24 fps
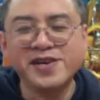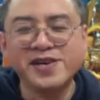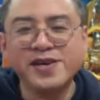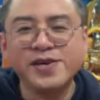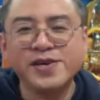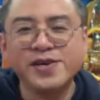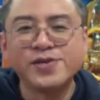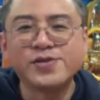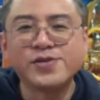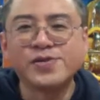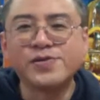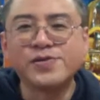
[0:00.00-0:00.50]

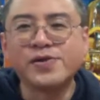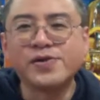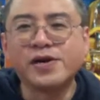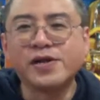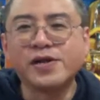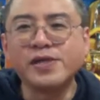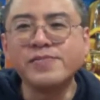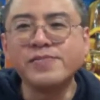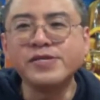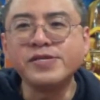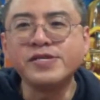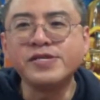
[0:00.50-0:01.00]
So
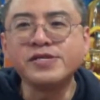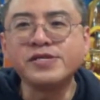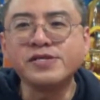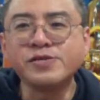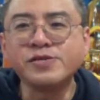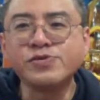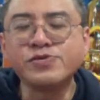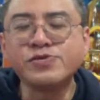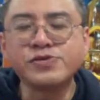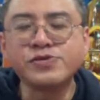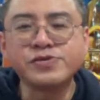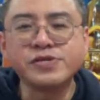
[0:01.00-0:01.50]
let me just
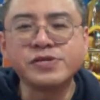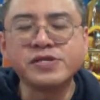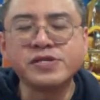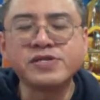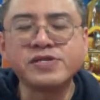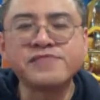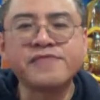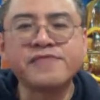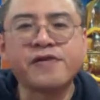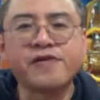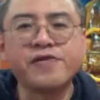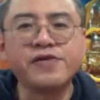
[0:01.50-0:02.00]
introduce
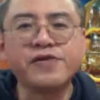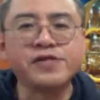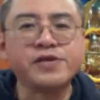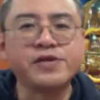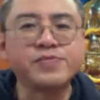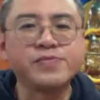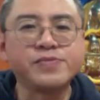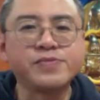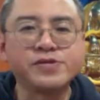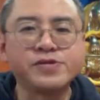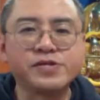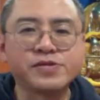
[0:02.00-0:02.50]
these 4, and
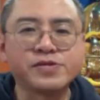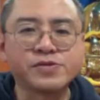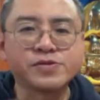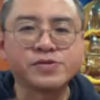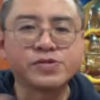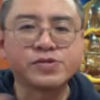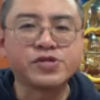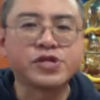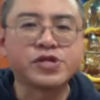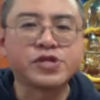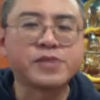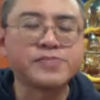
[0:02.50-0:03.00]
then we just
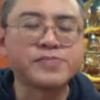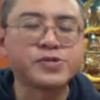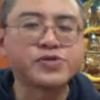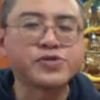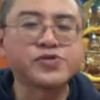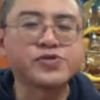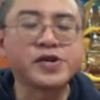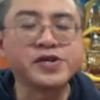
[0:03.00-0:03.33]
jump straight